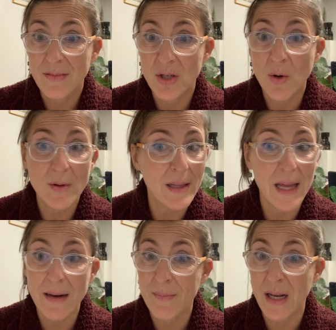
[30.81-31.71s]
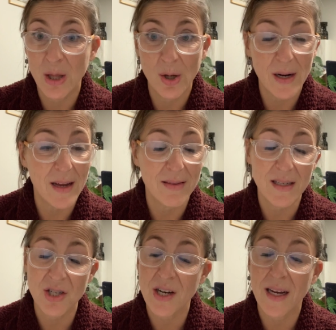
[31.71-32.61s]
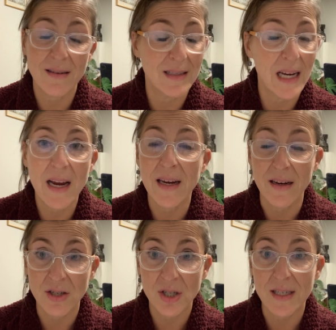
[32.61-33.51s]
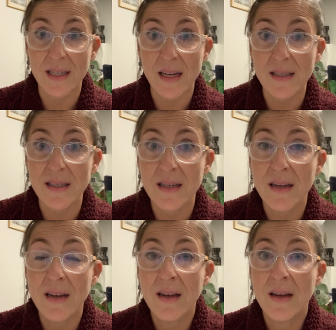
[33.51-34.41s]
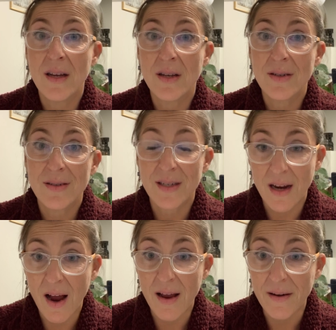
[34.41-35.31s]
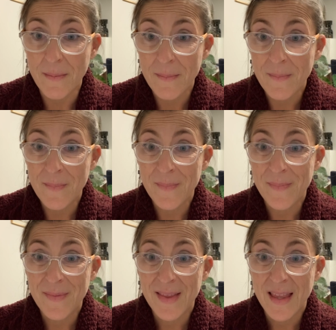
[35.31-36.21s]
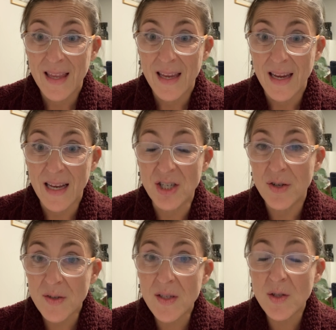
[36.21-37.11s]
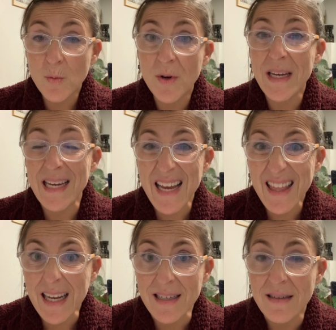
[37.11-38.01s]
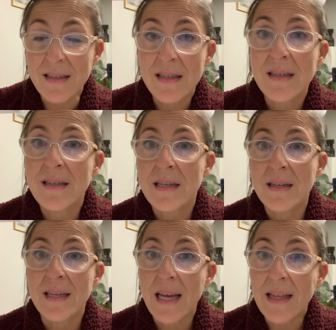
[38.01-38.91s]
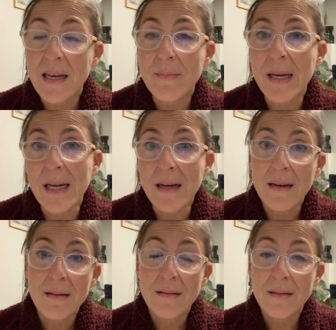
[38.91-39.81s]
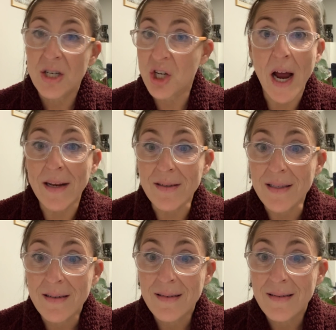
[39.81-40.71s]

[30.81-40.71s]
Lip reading: Don't let me look at this child dying, she says to God. And she uses the word yeled, yeled meaning a child.